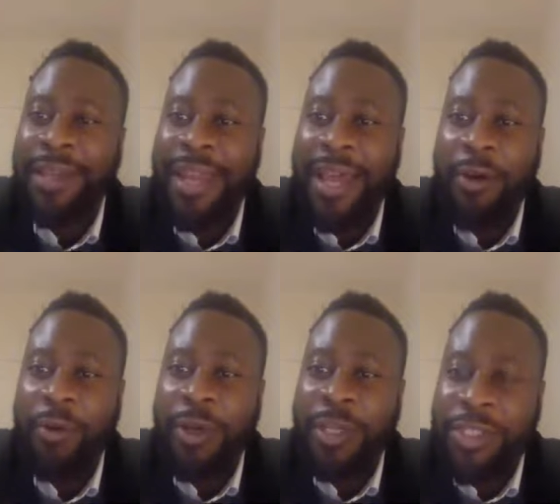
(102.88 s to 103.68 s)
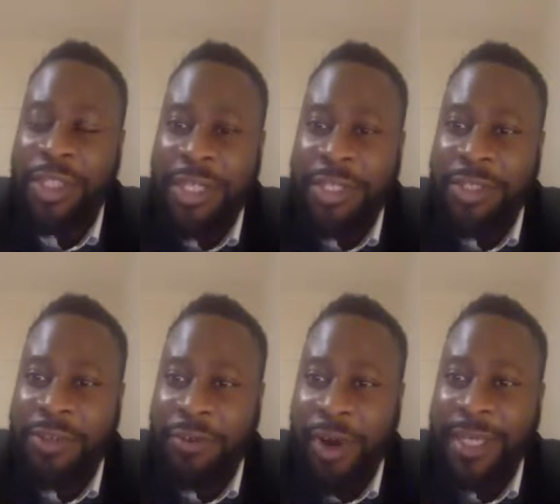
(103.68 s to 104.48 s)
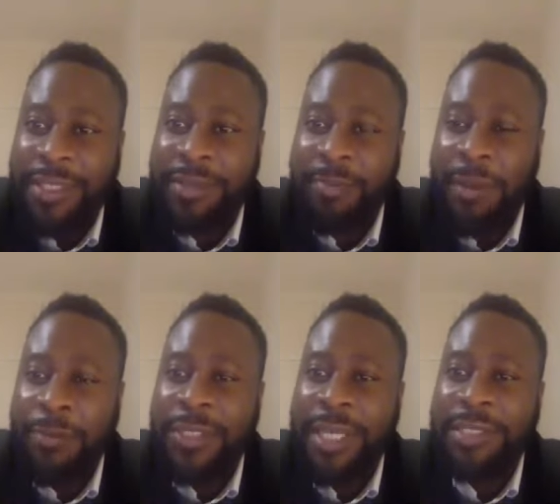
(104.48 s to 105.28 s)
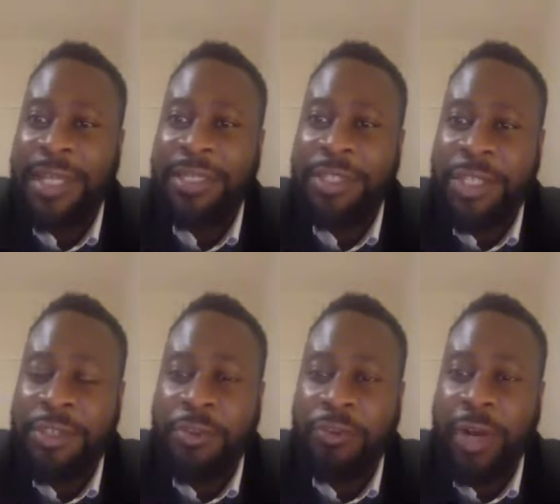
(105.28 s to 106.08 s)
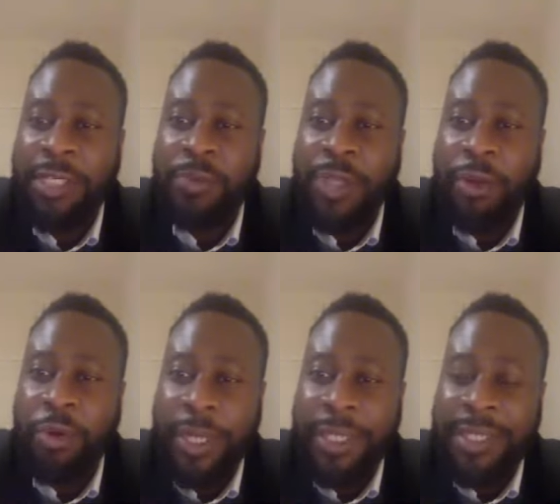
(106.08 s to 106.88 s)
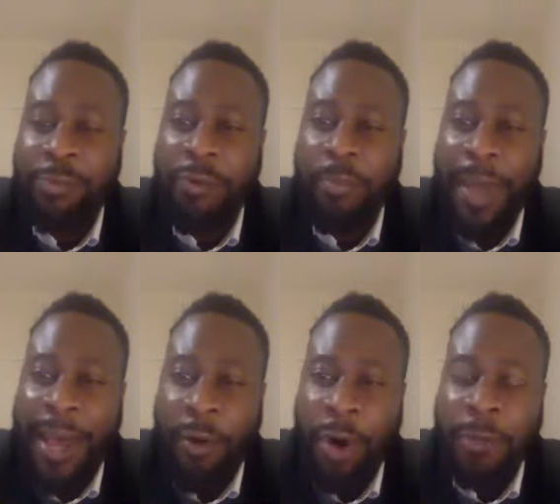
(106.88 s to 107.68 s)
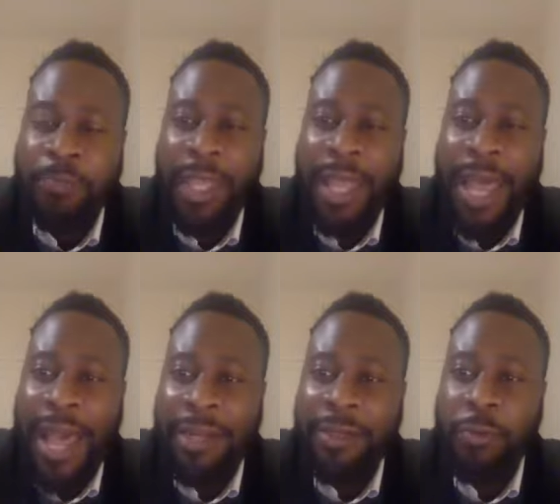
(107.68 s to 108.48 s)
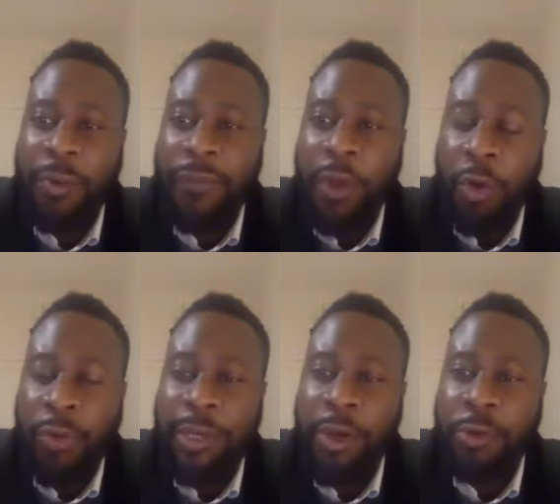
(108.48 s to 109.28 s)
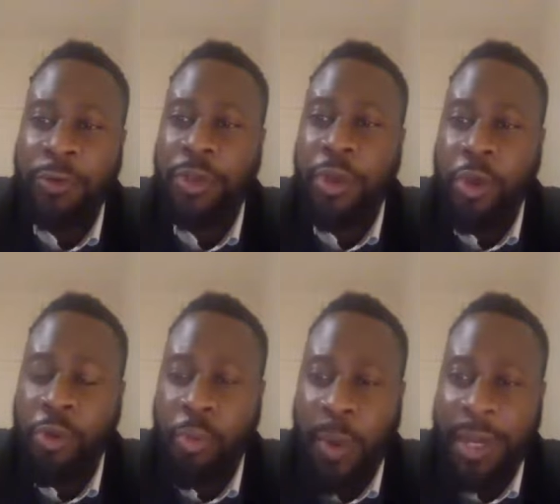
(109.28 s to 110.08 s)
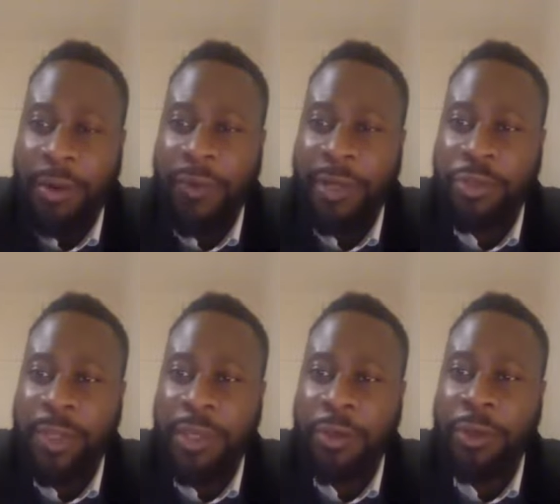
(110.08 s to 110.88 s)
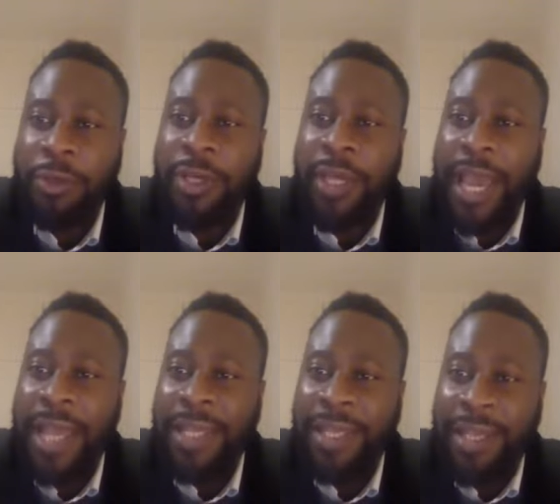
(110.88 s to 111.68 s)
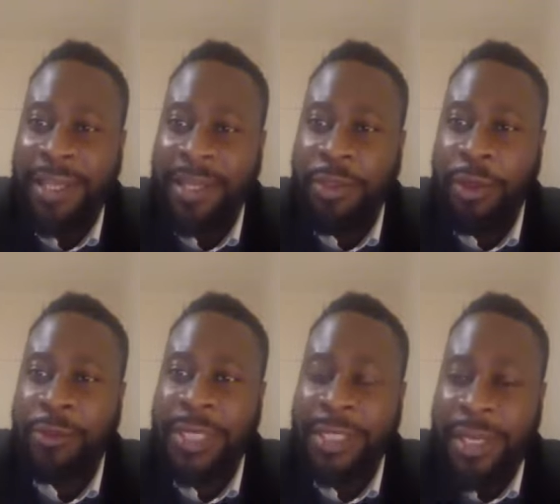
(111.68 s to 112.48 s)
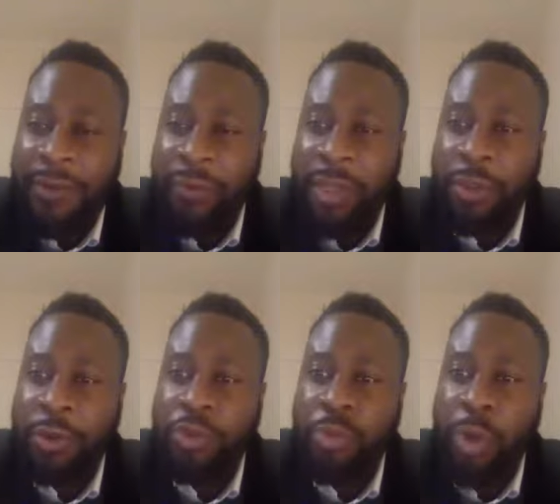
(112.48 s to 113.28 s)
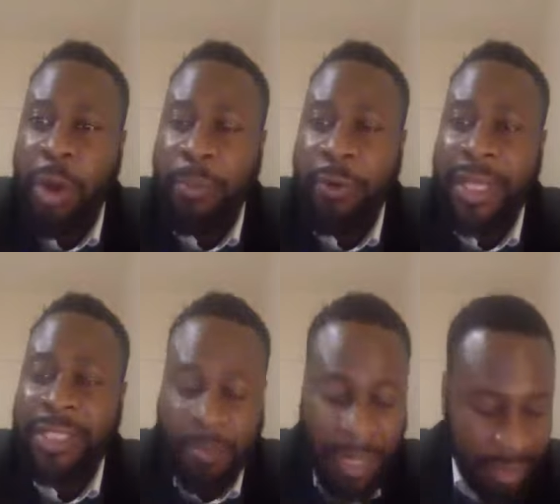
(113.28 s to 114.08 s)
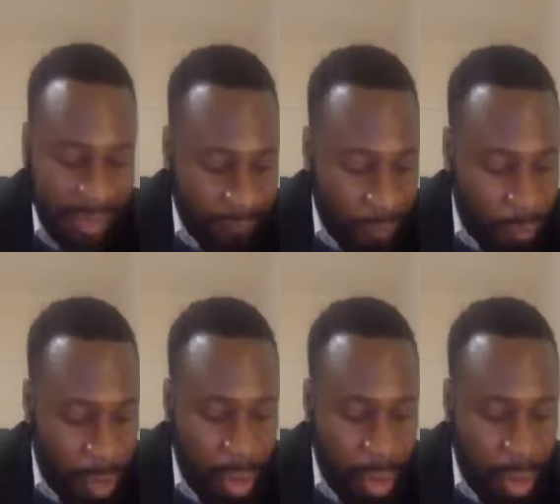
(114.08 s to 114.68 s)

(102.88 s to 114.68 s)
Now, Jesus Christ, the Bible says that Jesus Christ was anointed with power and with the Holy Ghost, who went around doing good and healing those and delivering those who were oppressed by the devil